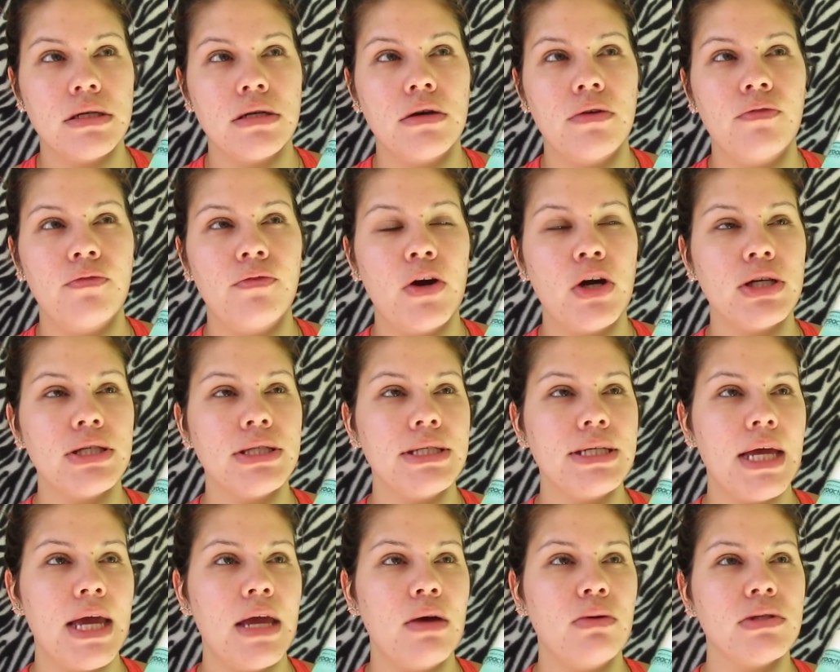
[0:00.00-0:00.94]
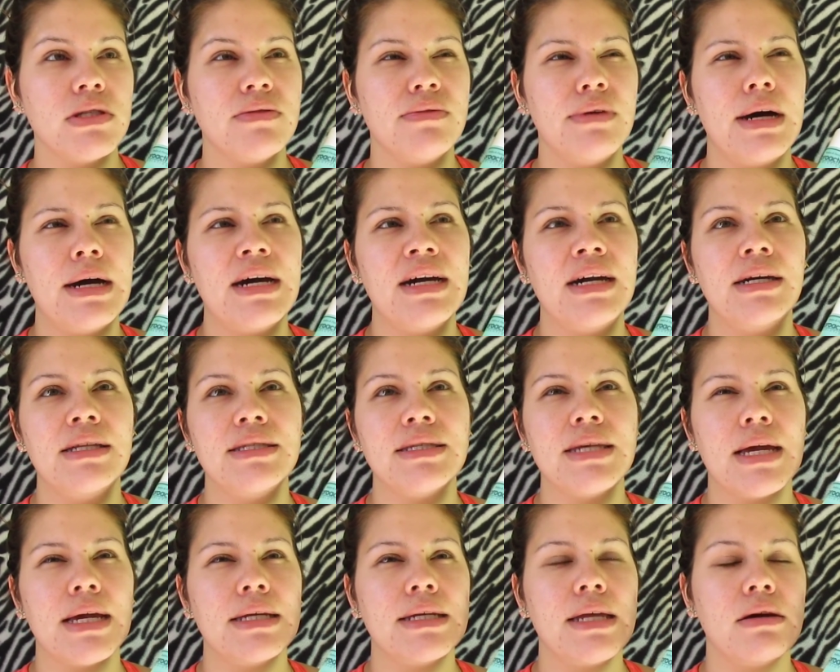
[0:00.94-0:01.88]
first day was fine,
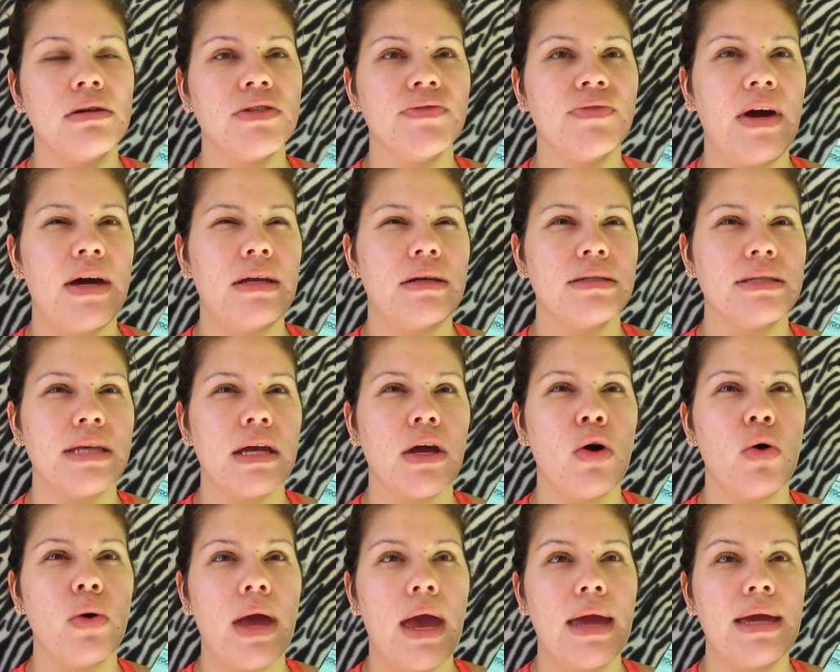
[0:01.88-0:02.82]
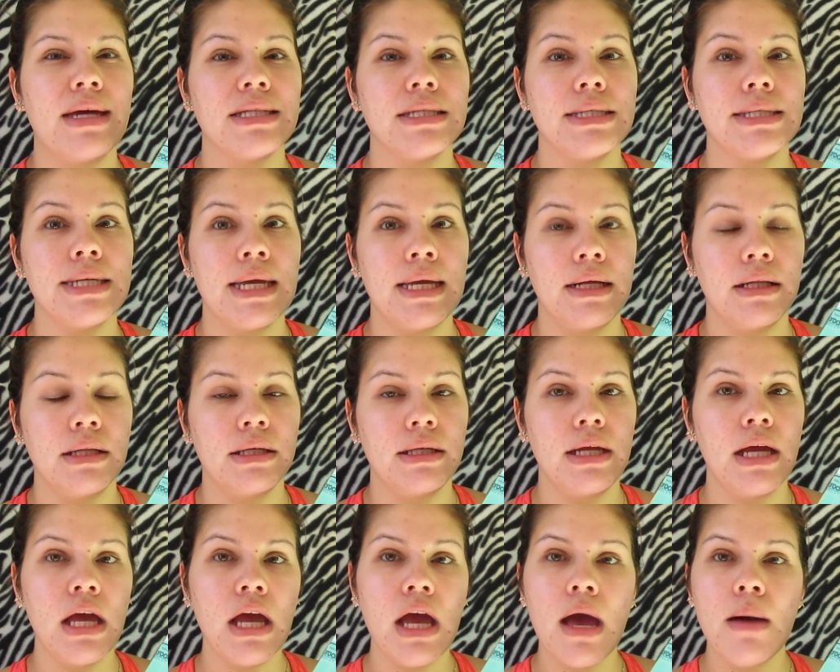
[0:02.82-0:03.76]
second day was fine. I was like, okay, it's
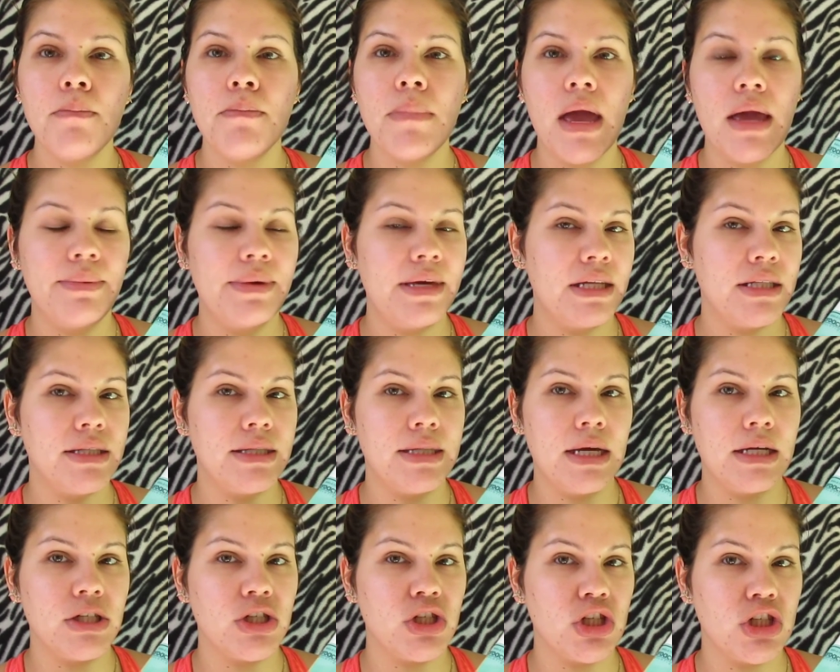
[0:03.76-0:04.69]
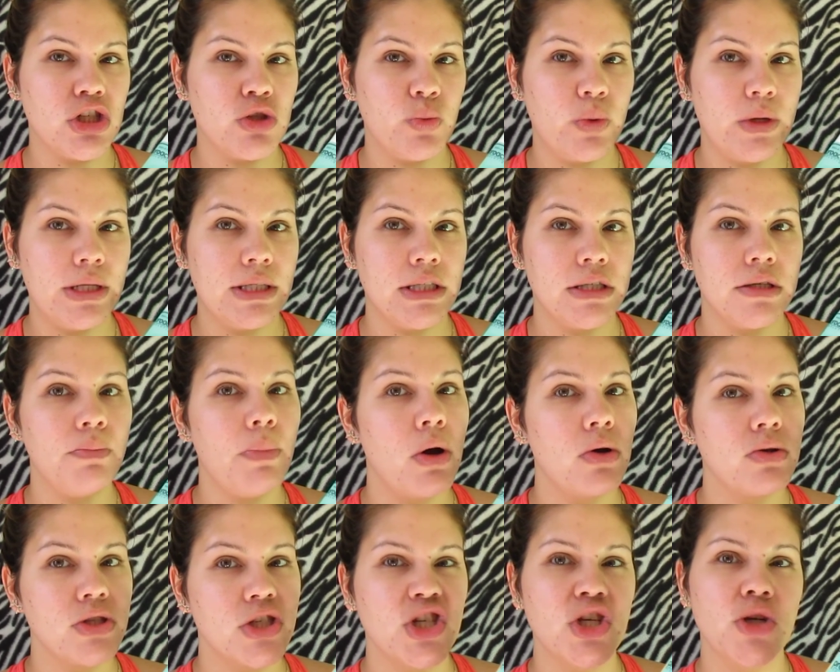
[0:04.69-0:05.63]
tingling. Maybe that's just what it's
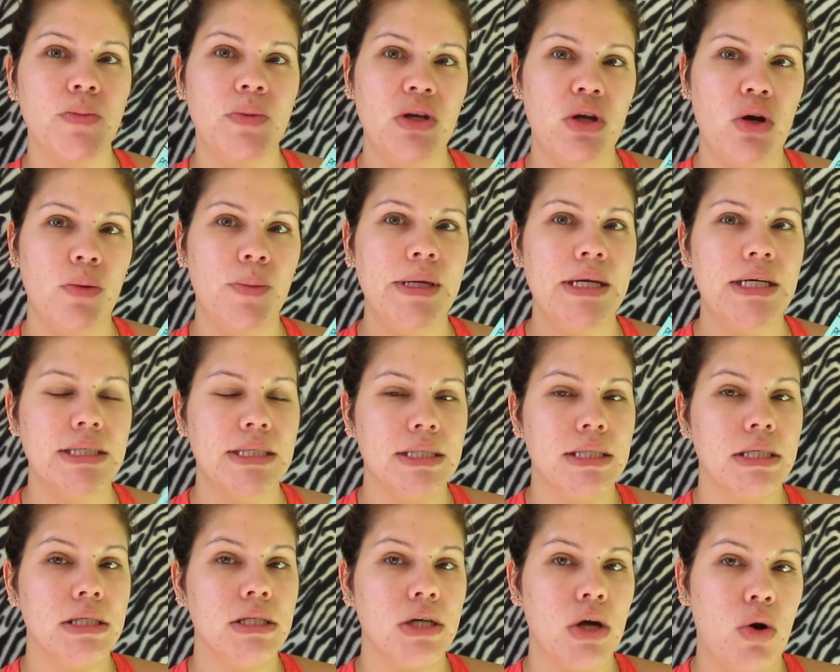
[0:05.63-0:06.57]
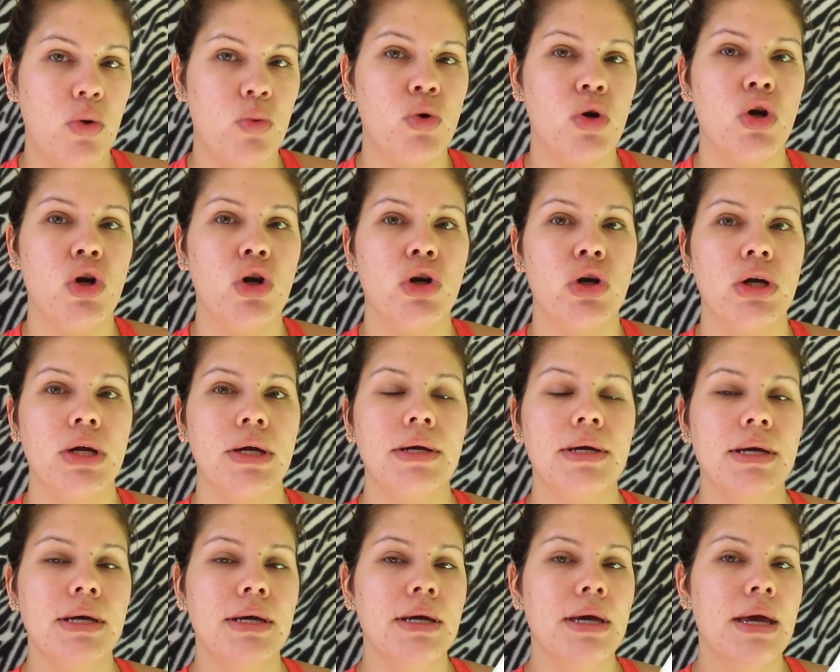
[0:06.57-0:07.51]
supposed to do, you know, because it's a toner
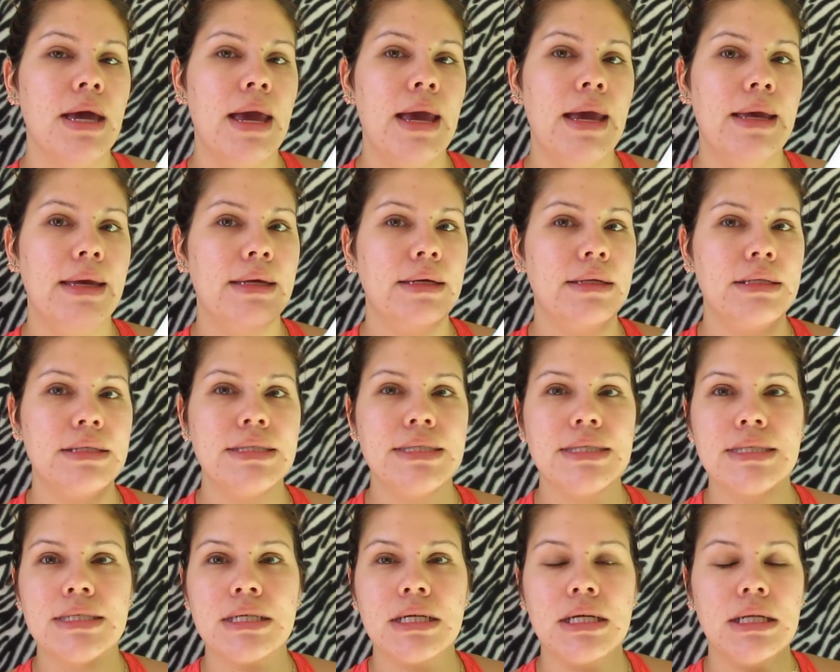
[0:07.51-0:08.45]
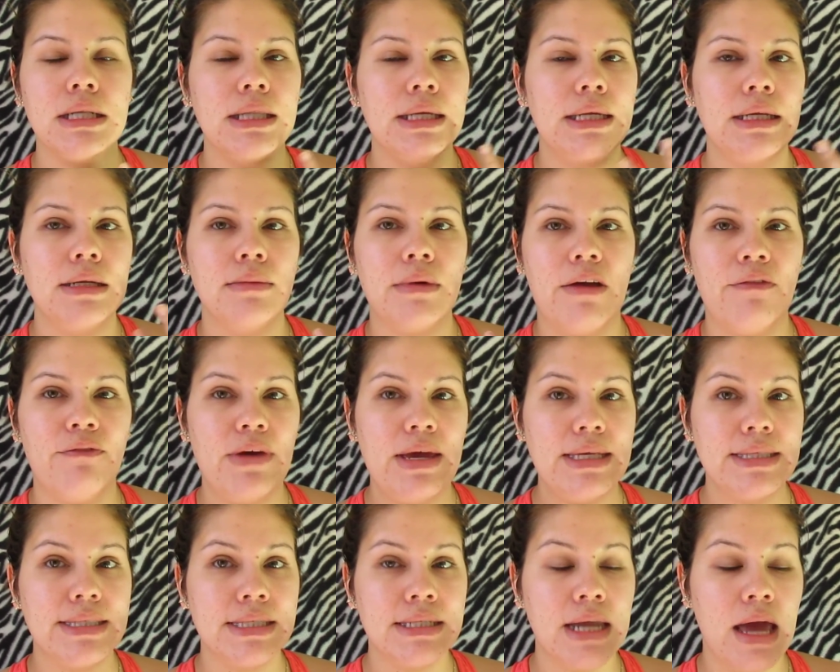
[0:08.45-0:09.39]
and it's cleaning my
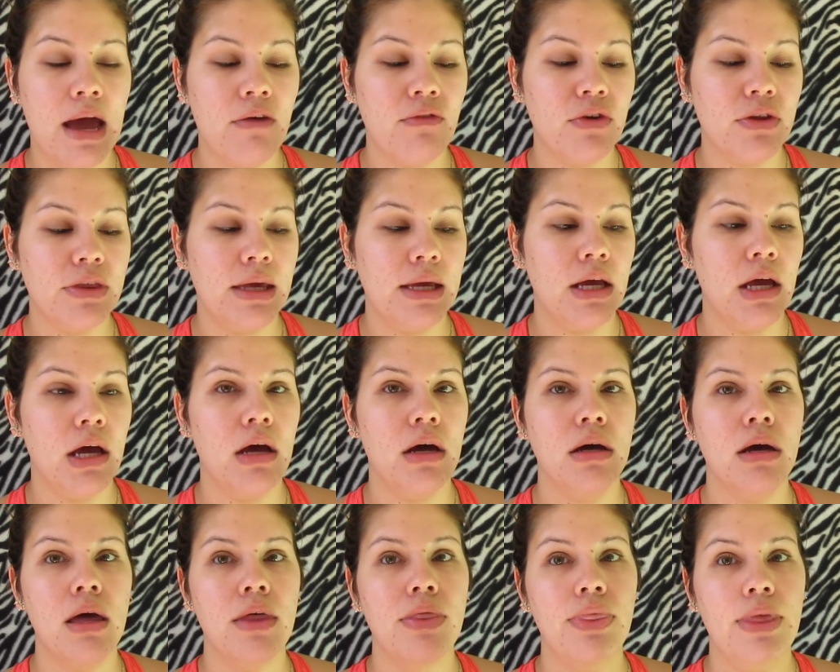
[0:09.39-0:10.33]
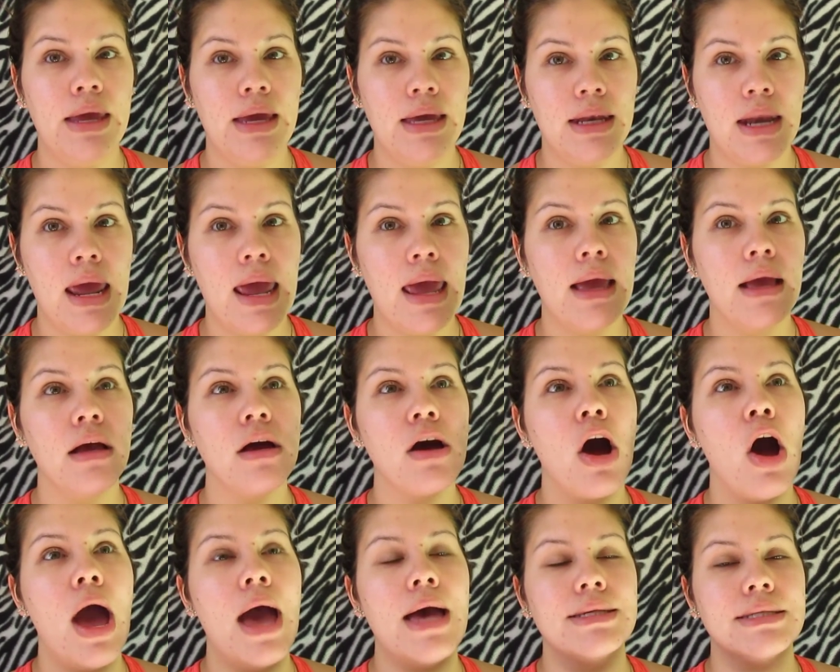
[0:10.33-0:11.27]
face and everything. Then
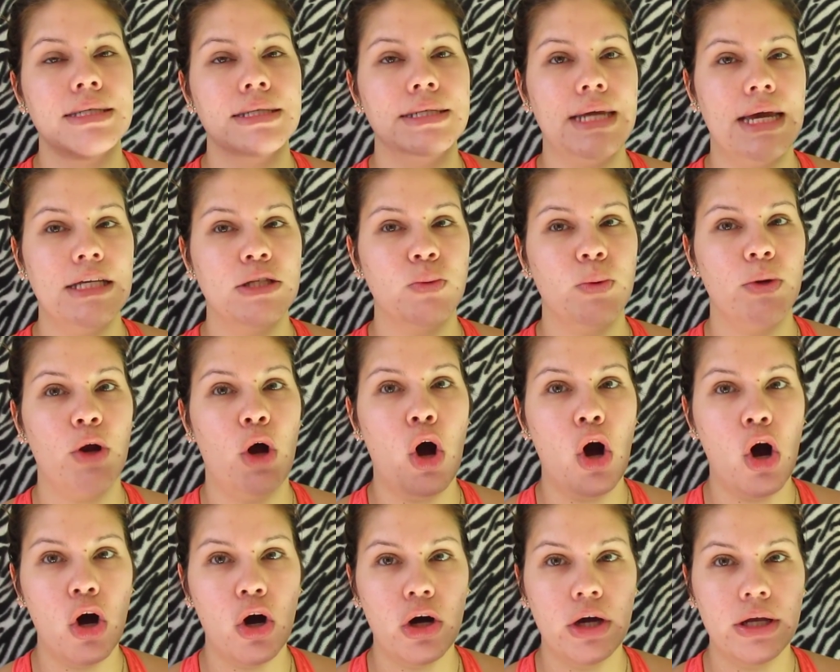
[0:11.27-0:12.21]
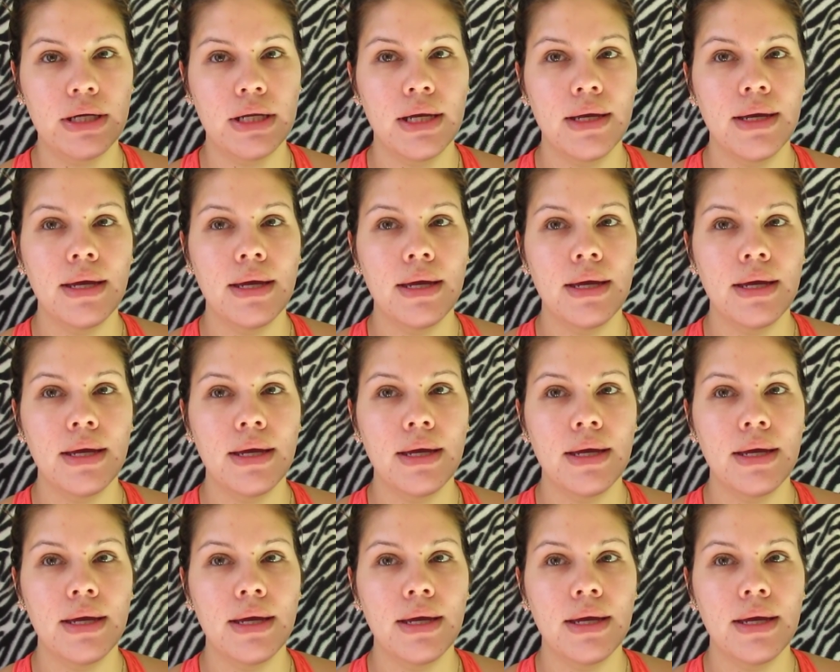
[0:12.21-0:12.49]
as the days went on,